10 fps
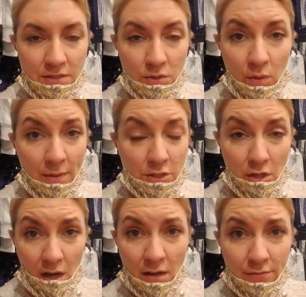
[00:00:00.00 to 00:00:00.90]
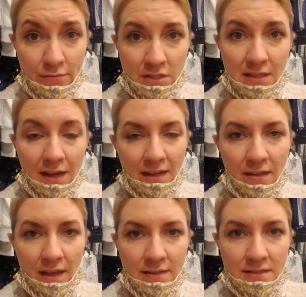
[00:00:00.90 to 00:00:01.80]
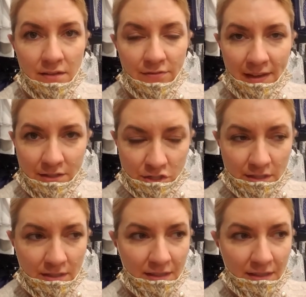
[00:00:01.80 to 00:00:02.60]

to women's golf, to the guidelines of fashion.